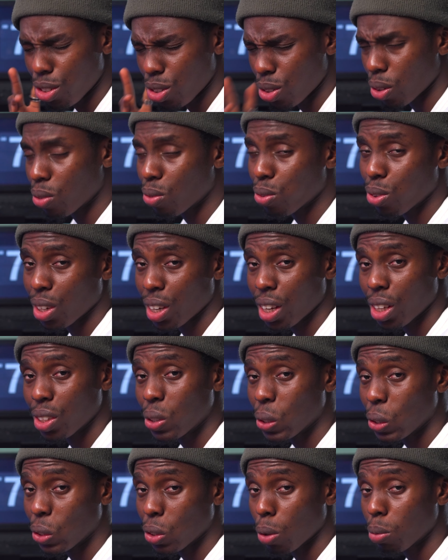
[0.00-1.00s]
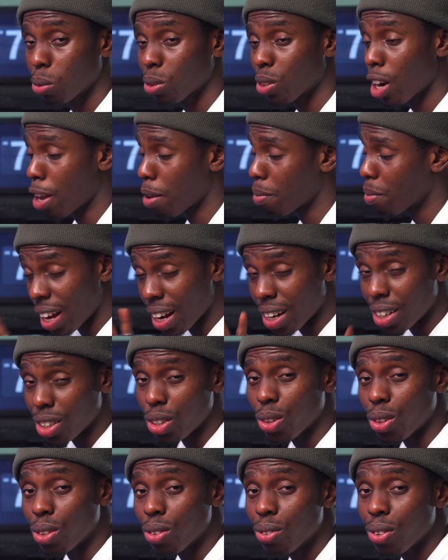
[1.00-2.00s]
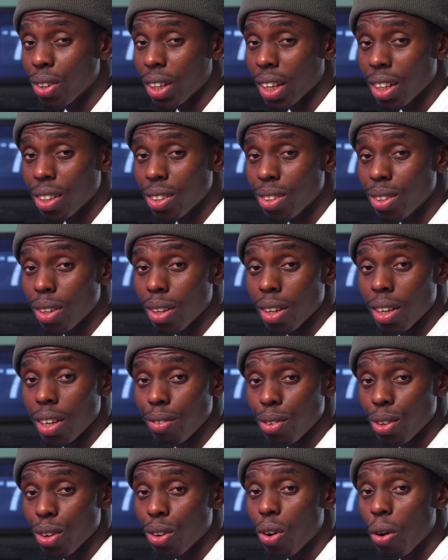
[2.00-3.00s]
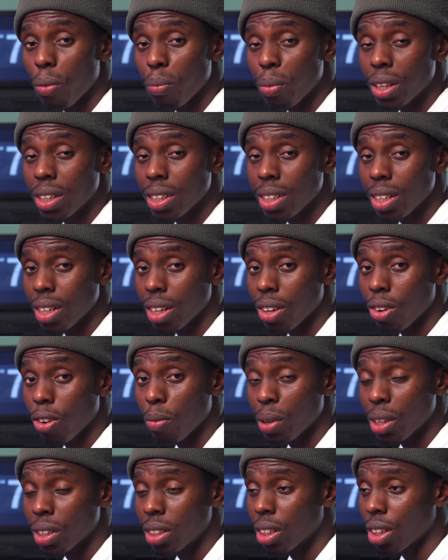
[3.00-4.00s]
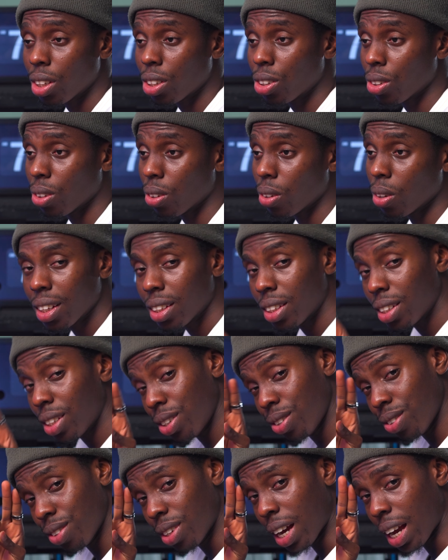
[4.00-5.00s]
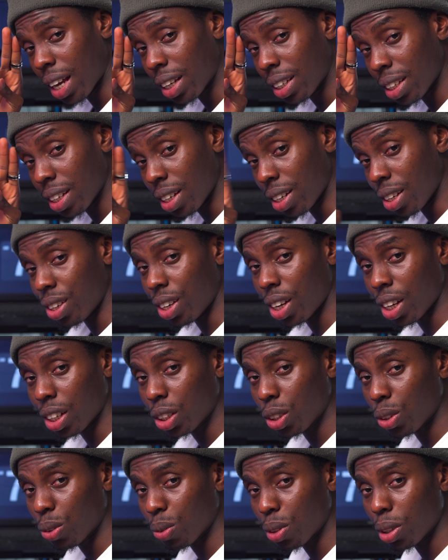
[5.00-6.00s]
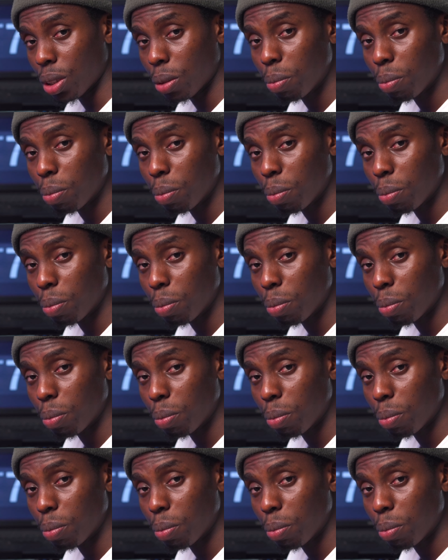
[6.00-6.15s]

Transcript: don't forget to subscribe, and don't forget to leave your comments in the comment section. See you guys in the next one.